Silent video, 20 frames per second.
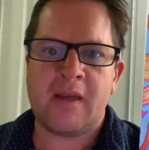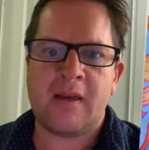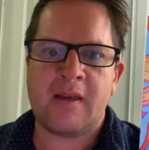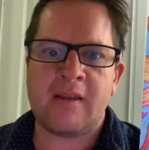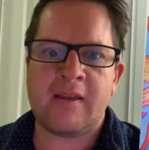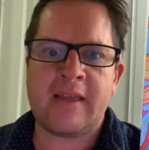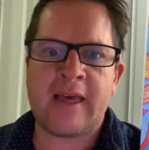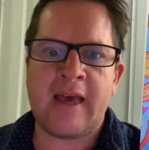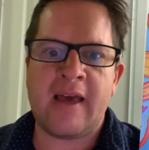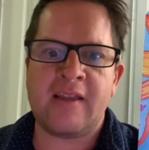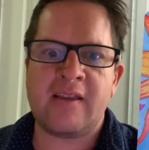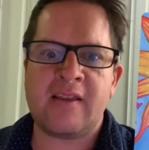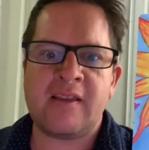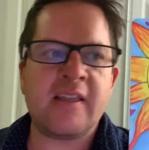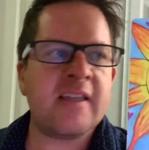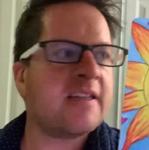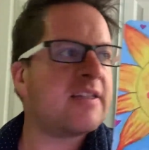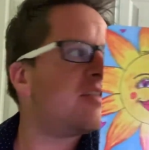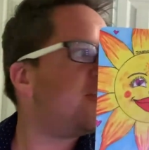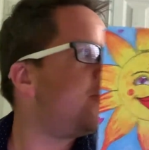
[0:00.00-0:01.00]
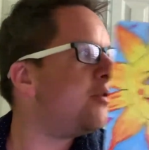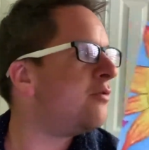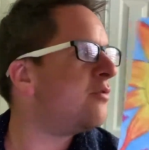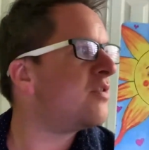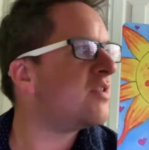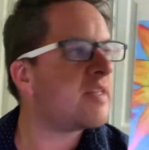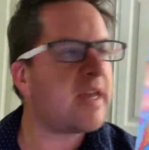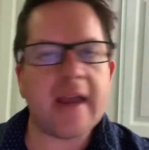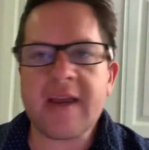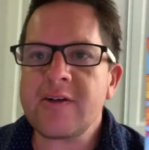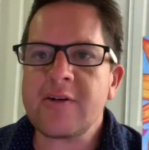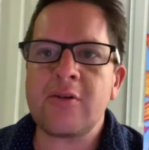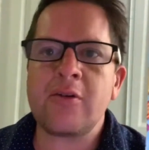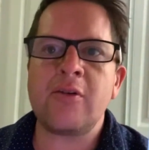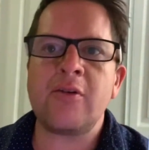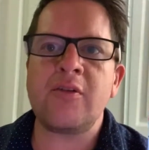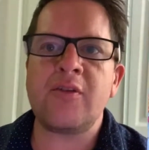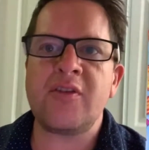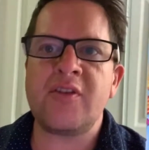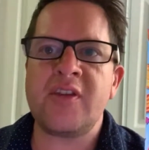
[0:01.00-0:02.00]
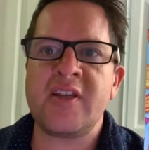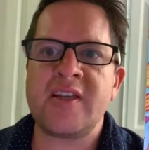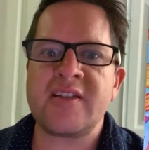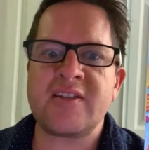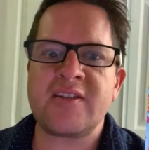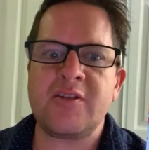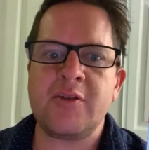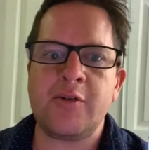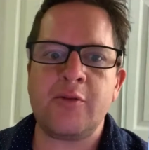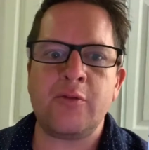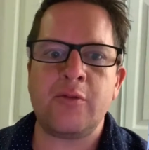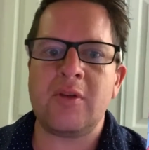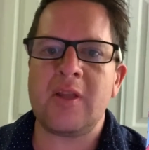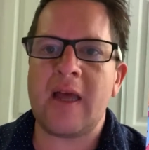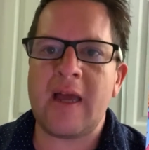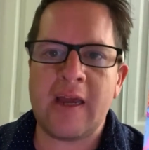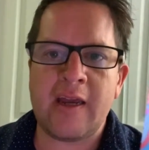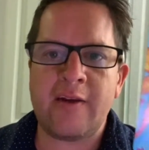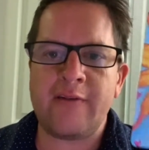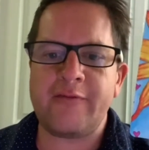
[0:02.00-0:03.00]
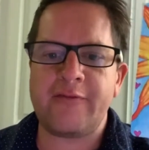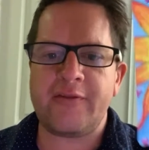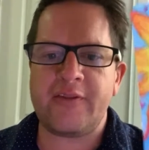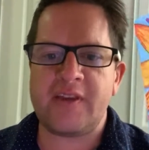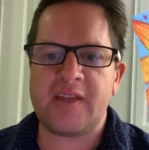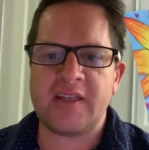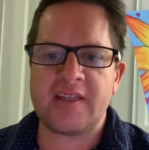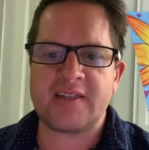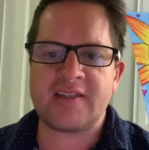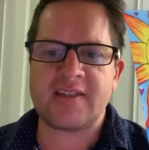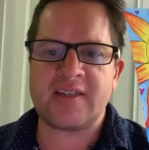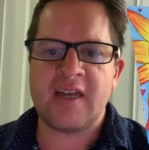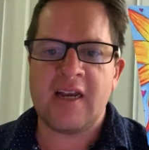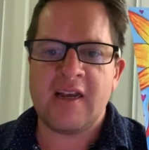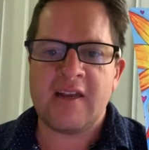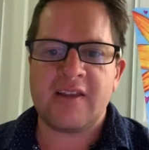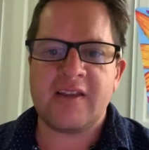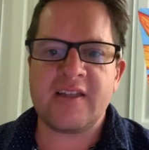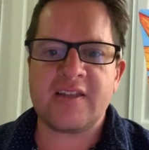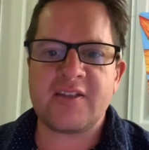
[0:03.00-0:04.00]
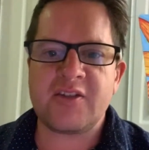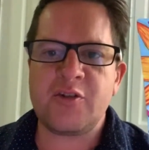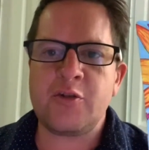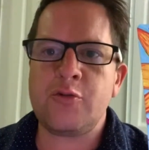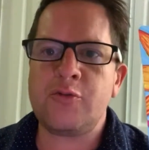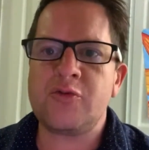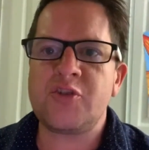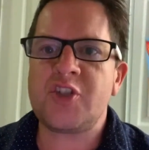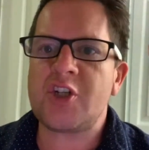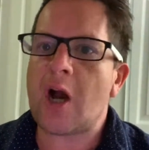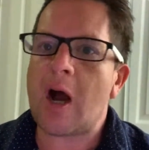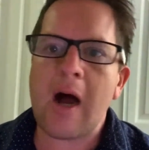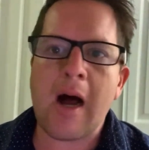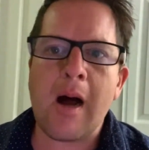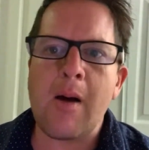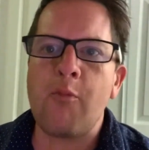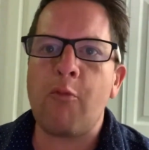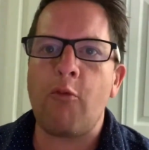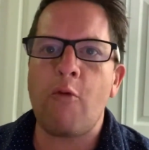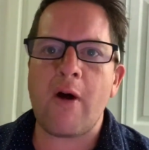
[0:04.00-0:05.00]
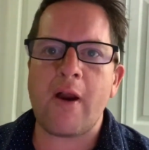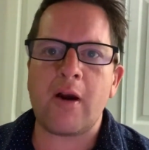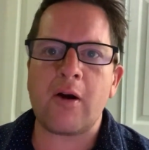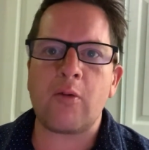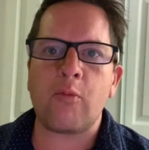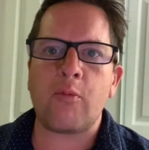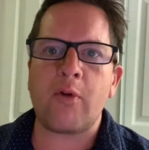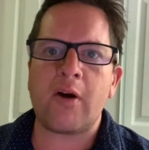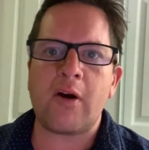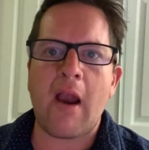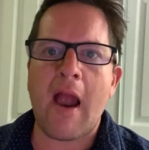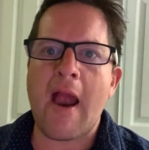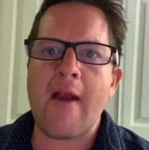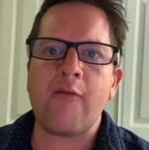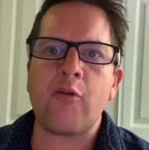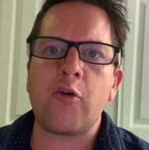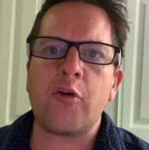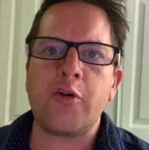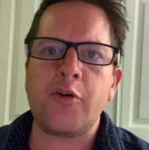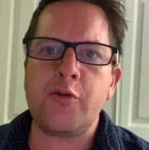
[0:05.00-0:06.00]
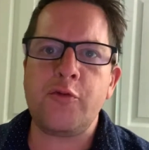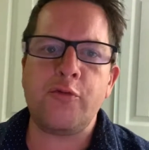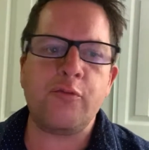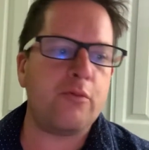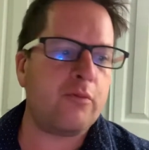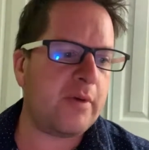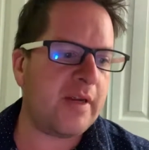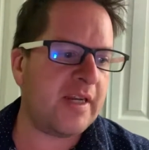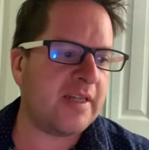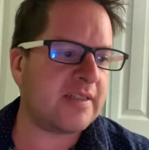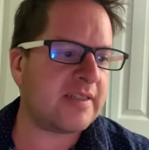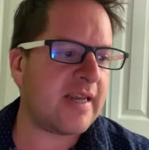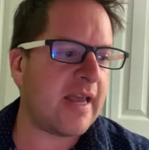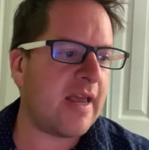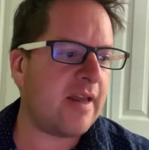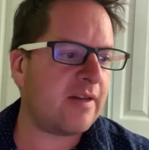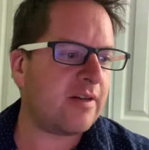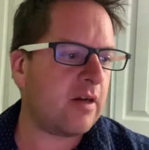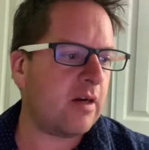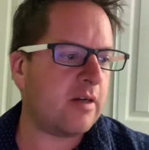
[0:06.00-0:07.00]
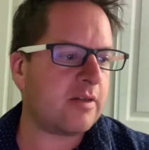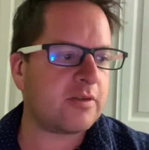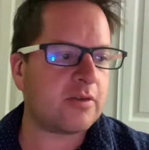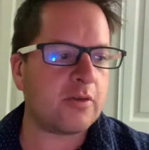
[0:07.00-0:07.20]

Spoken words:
That this new cycle, this new life, this new job, wherever you intend on